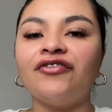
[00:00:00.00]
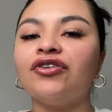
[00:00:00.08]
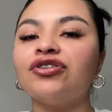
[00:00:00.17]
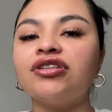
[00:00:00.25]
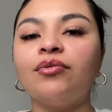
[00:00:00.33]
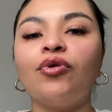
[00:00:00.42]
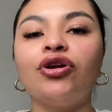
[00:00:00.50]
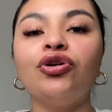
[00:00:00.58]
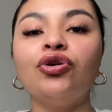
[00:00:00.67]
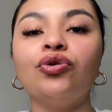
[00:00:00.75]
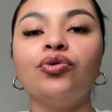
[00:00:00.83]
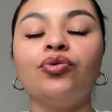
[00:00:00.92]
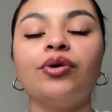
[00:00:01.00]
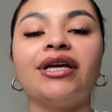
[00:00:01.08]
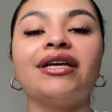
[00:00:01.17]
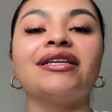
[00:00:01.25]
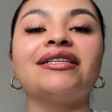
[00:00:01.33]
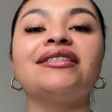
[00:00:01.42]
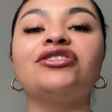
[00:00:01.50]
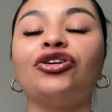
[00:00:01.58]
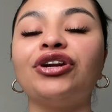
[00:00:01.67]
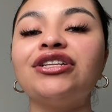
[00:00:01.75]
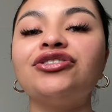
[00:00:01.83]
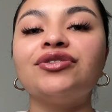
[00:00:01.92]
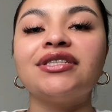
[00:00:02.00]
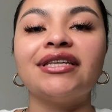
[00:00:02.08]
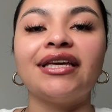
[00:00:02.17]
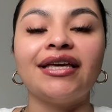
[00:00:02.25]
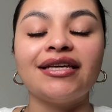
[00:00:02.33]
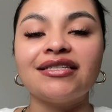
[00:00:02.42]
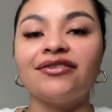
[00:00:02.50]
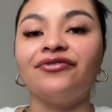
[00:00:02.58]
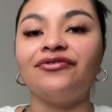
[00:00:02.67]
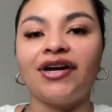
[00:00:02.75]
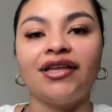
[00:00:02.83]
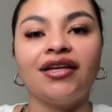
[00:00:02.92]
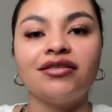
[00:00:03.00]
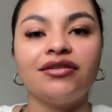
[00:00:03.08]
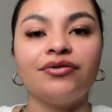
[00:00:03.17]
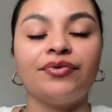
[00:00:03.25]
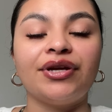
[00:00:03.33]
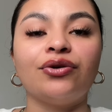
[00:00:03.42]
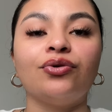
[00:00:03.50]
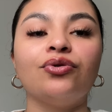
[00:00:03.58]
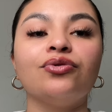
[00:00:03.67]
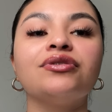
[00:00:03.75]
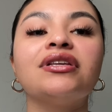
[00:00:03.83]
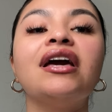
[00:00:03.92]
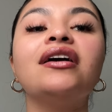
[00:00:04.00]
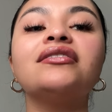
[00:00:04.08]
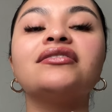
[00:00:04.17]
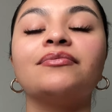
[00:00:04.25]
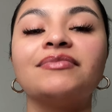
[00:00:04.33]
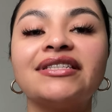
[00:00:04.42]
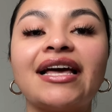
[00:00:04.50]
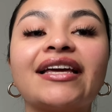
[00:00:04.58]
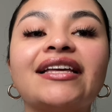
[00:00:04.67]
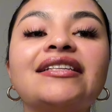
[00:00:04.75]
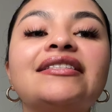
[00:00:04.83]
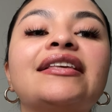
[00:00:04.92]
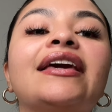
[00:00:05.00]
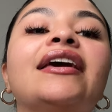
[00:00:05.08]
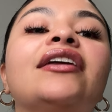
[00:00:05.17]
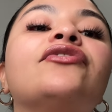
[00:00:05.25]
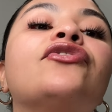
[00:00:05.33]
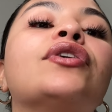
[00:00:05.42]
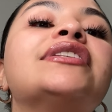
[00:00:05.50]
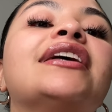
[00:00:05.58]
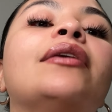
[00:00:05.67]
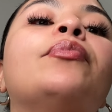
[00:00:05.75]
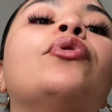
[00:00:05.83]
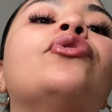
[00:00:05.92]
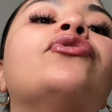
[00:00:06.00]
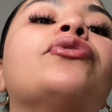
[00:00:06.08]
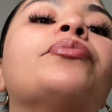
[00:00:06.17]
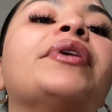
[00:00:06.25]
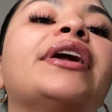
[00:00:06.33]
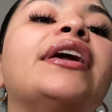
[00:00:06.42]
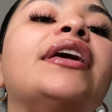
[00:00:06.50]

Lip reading: you're someone who is starting to see some fine lines and wrinkles, some sagging skin, for example, for me,